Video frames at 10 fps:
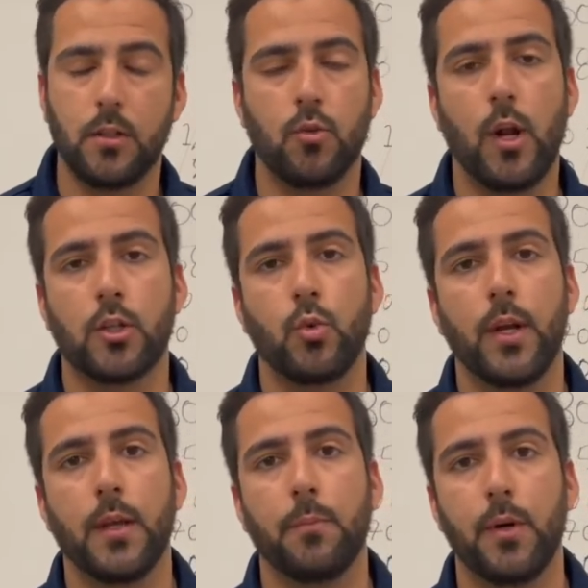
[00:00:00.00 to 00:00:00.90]

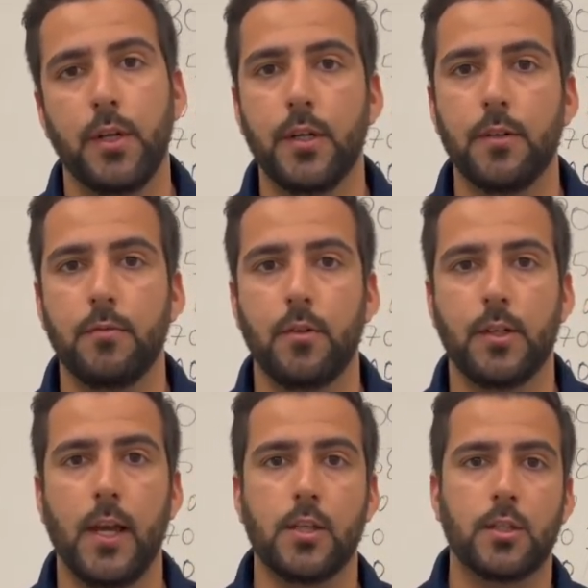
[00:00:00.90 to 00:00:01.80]
graduating per year,
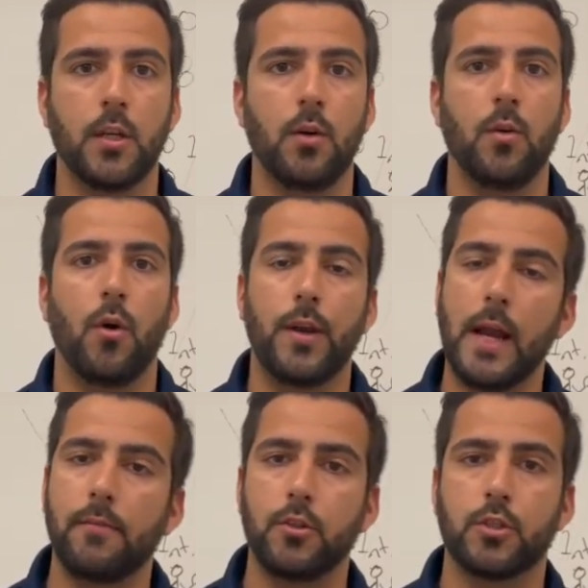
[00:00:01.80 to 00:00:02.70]
okay? So on
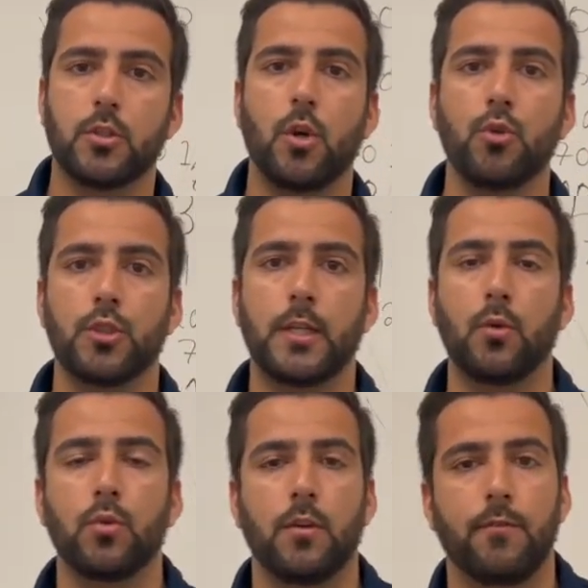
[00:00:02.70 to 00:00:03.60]
average, coaches are
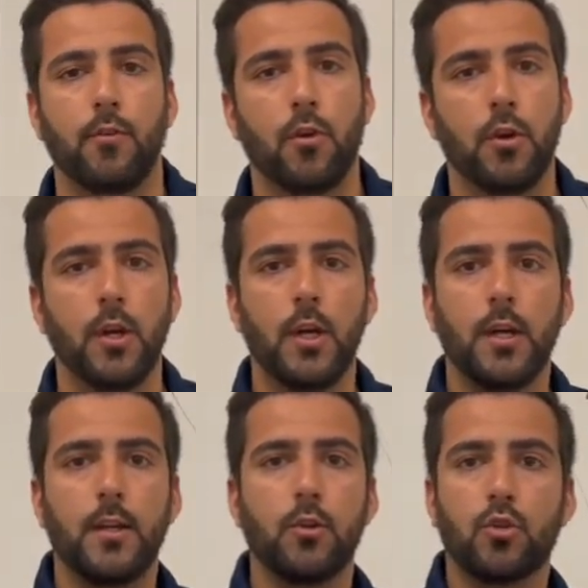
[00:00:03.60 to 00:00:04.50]
looking for
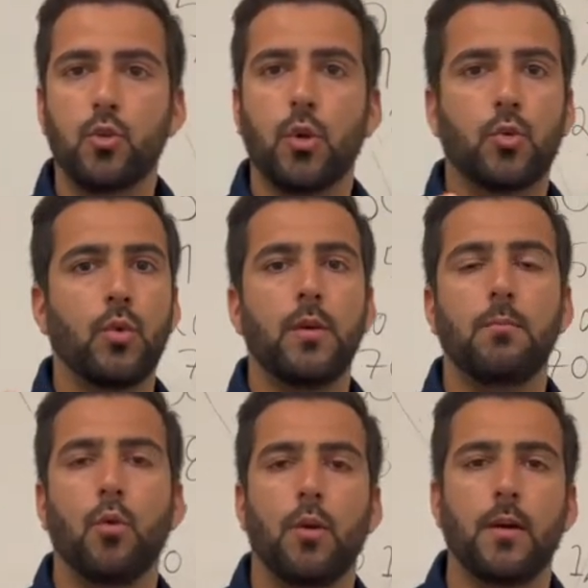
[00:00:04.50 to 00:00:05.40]
2 or 3
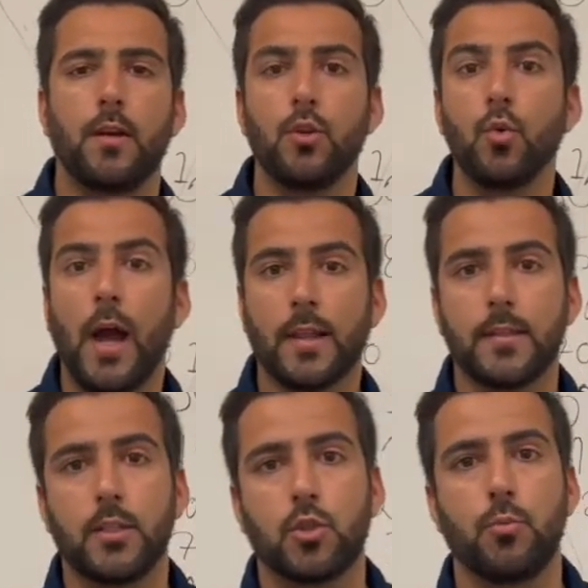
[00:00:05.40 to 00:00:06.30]
more new
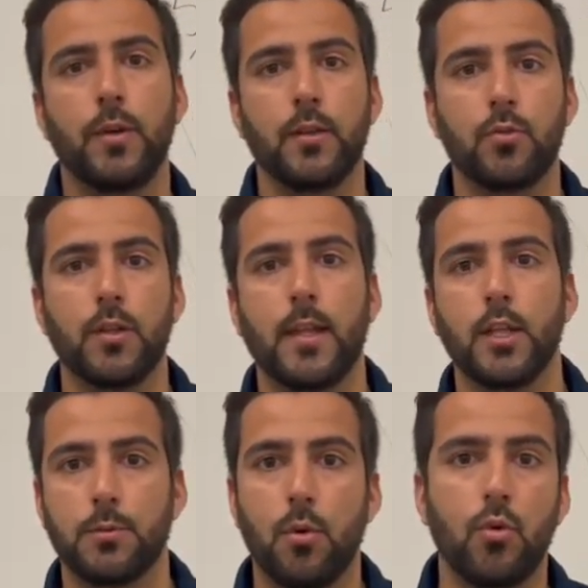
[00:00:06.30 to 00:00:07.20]
athletes to bring to the
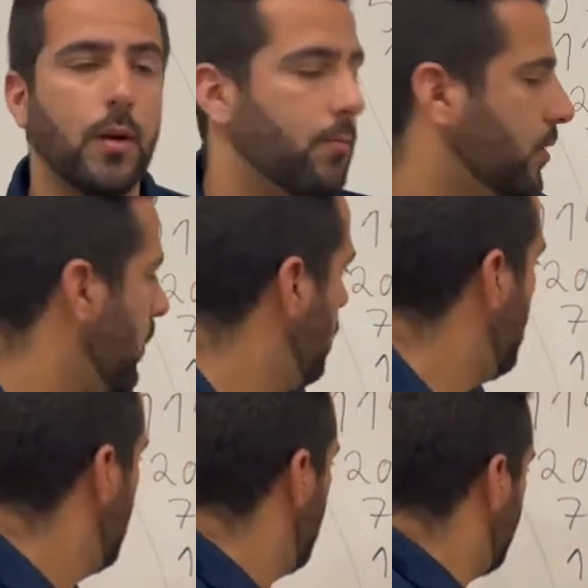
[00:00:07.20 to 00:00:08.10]
tennis program. So
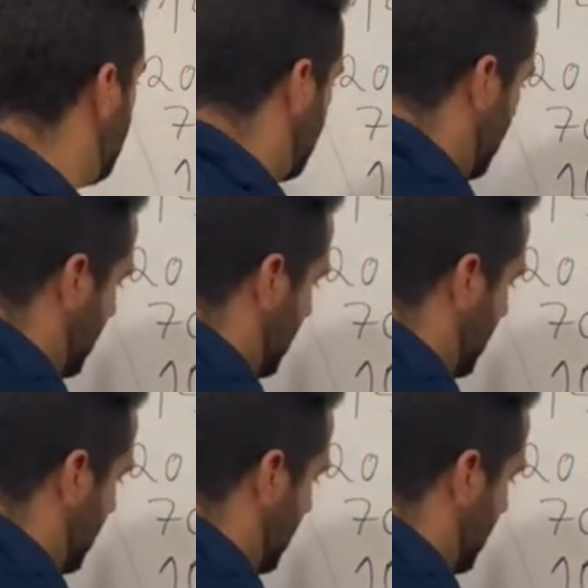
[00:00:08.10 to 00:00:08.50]
let's